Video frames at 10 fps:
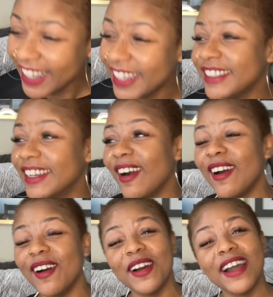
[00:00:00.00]

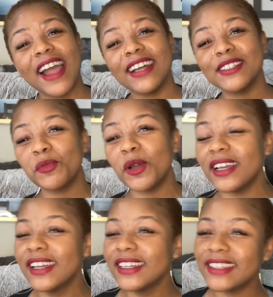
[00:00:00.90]
yo, I
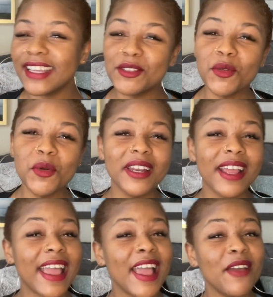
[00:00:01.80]
swear, they two of the
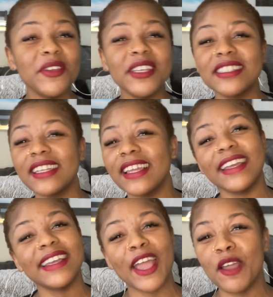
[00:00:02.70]
heaviest
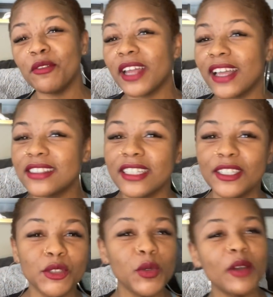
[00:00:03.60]
leg having
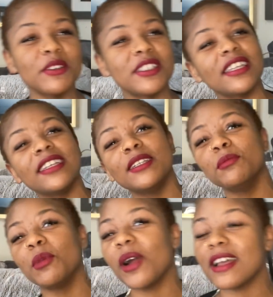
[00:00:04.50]
aunties you ever seen,
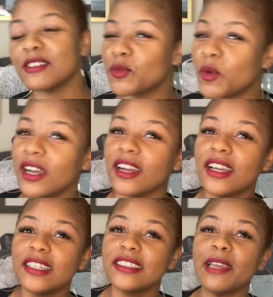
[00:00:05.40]
boy. I swear.
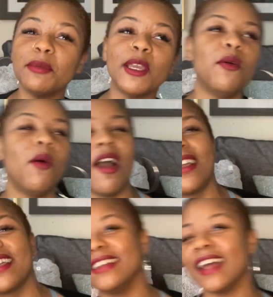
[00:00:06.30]
They be
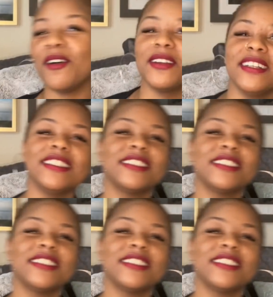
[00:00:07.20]
walking out and it's